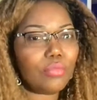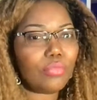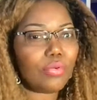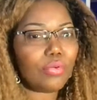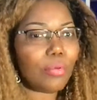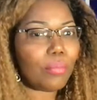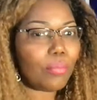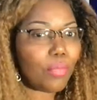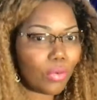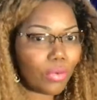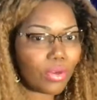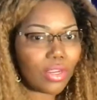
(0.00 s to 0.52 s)

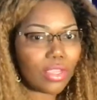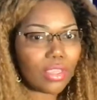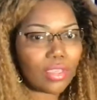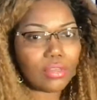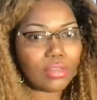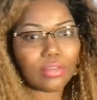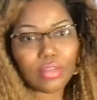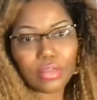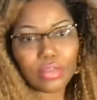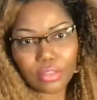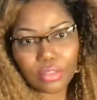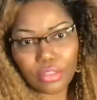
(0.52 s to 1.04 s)

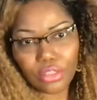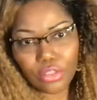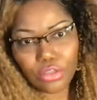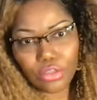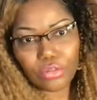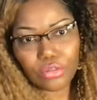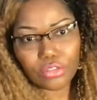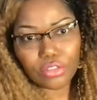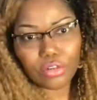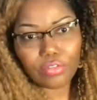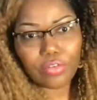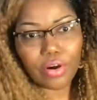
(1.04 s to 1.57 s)
promoting the
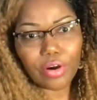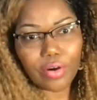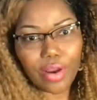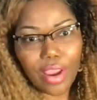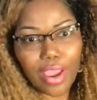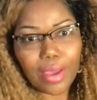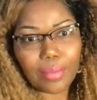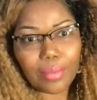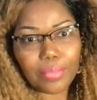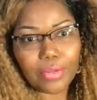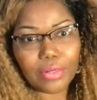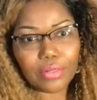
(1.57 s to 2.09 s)
use of our
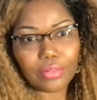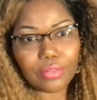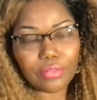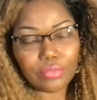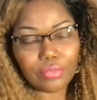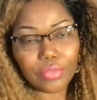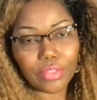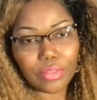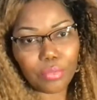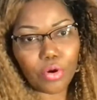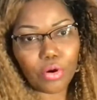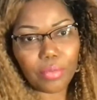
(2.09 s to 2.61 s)
app and
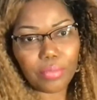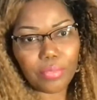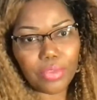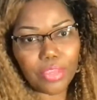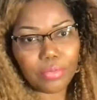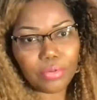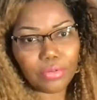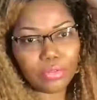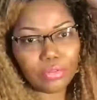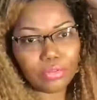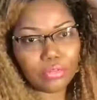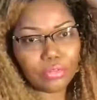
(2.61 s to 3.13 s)
with more
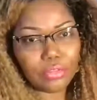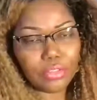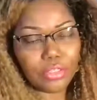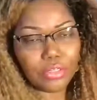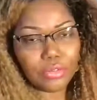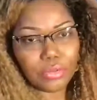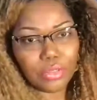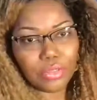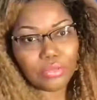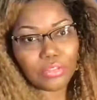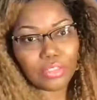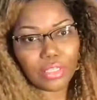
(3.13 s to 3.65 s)
people,
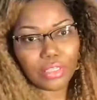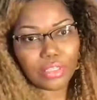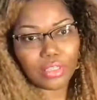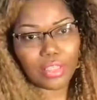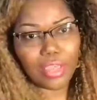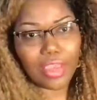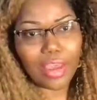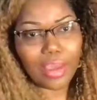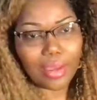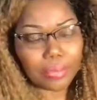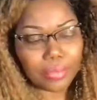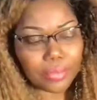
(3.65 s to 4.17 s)
using
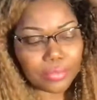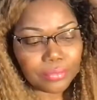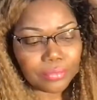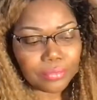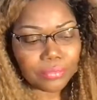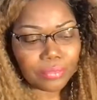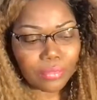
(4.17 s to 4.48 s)
the app.